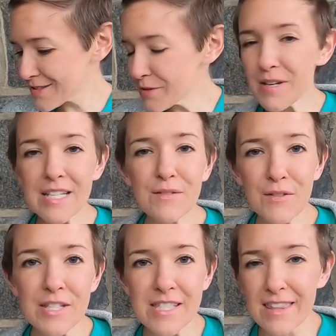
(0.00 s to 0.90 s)
So nice of
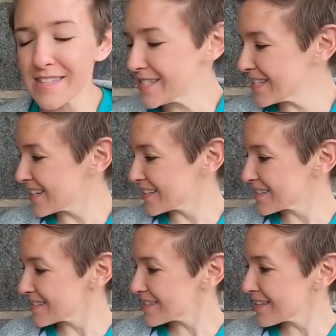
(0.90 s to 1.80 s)
you to send these
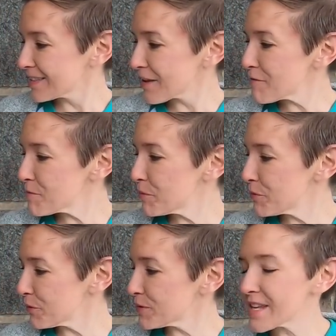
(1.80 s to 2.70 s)
things. Love the
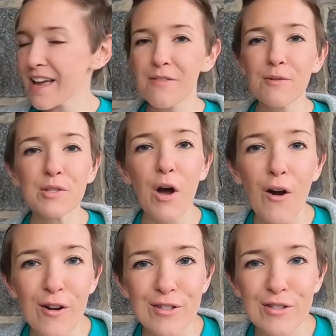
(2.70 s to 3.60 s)
poodles and those
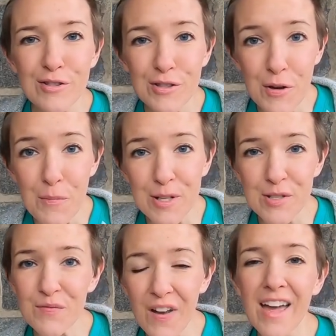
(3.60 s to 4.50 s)
cards. They're so
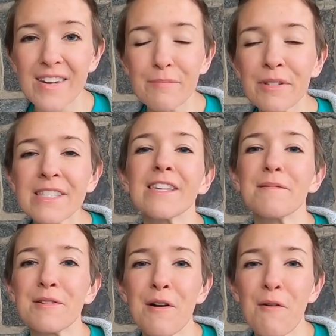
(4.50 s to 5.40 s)
much fun. Please let
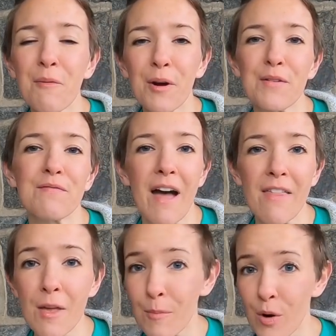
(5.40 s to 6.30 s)
me know where you
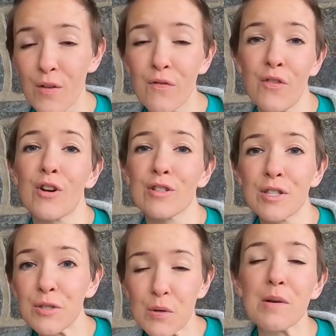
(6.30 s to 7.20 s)
found them or if there's a
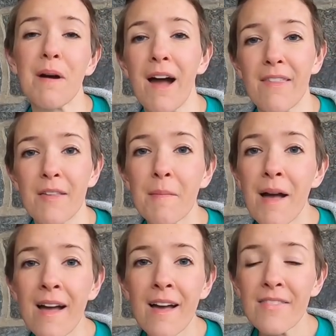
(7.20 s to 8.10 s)
story behind them
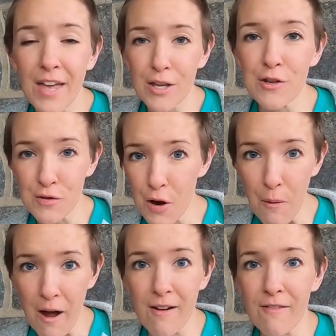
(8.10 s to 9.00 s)
that you
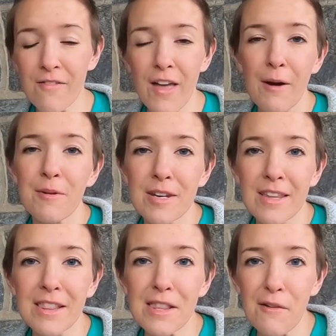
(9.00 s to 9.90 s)
know of. I would
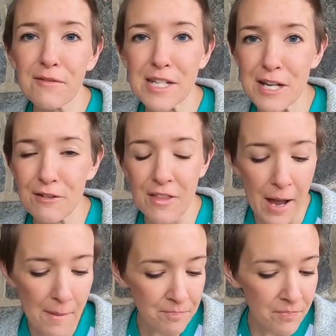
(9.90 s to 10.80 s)
love to hear
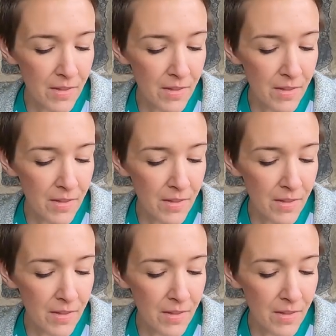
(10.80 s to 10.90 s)
that.